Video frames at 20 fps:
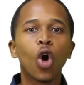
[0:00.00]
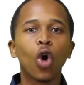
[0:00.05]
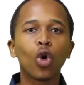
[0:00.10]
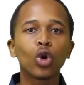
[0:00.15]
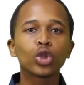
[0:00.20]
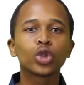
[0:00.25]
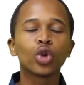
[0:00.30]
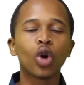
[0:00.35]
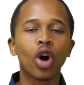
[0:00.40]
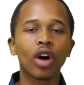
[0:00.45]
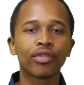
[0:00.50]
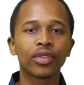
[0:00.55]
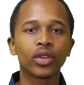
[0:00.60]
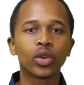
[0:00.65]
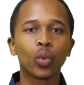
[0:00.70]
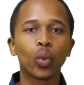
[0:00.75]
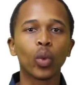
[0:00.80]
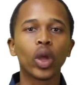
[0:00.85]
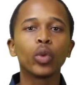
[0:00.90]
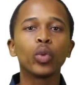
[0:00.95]
All too
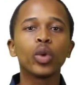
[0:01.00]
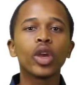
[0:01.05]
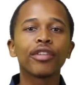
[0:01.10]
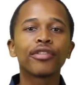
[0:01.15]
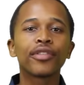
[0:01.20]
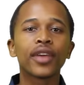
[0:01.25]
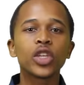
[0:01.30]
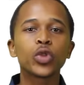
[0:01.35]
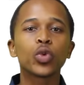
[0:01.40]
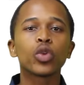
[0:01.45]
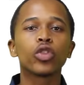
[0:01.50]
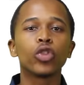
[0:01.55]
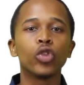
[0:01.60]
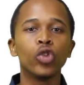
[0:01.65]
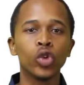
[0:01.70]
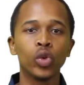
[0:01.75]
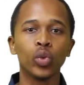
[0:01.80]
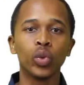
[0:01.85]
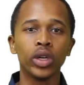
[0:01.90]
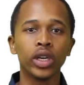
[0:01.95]
often, when we are faced with
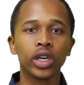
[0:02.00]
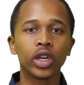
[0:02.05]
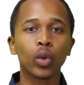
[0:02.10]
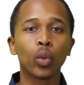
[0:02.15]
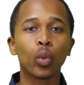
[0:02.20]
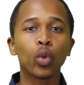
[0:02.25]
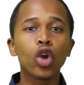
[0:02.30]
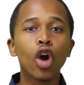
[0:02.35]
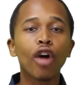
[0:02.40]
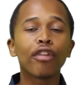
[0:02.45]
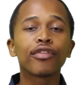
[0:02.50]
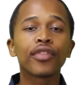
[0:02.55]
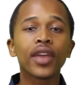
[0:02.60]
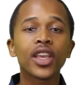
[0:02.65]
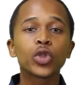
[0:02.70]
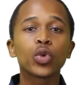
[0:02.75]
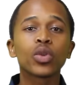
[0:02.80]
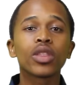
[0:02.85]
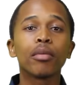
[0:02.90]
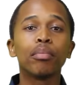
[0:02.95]
new work, we are
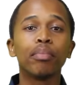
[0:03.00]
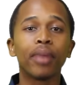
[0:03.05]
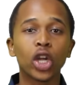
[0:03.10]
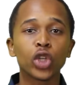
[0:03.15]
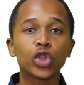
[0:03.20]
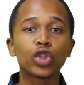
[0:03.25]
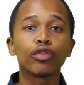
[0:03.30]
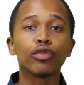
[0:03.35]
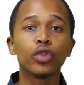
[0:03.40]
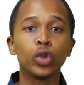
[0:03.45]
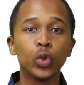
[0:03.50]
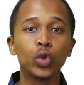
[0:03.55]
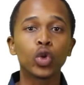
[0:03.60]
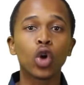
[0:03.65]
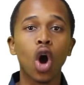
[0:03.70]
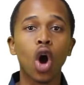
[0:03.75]
faced with a bunch of new